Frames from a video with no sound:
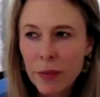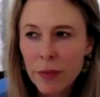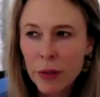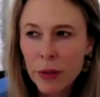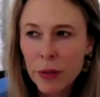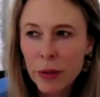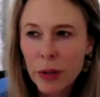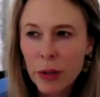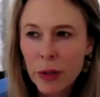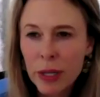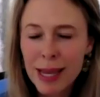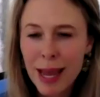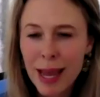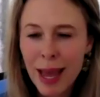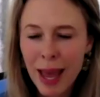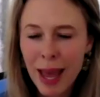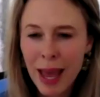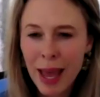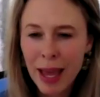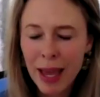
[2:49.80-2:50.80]
influenza
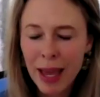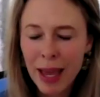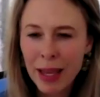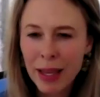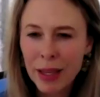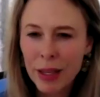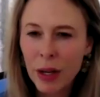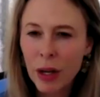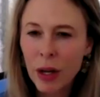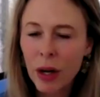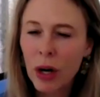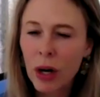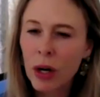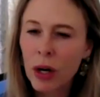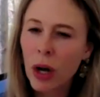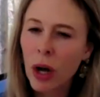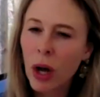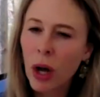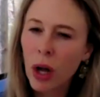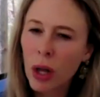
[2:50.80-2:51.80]
A
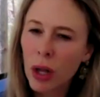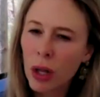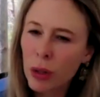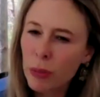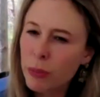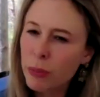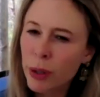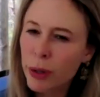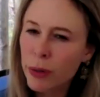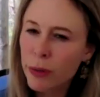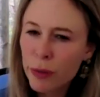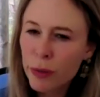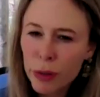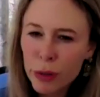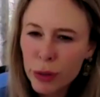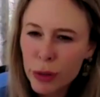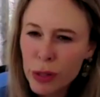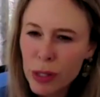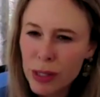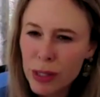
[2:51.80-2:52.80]
are all bird
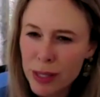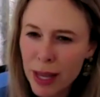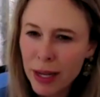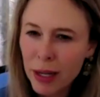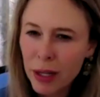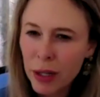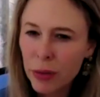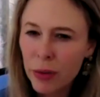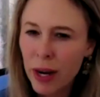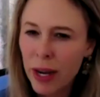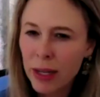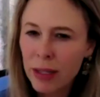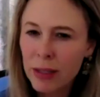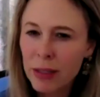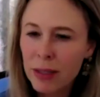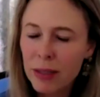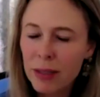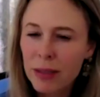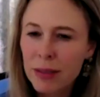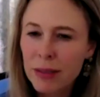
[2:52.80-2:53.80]
flus. Is that
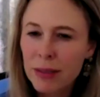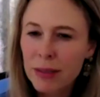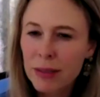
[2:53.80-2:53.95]
correct?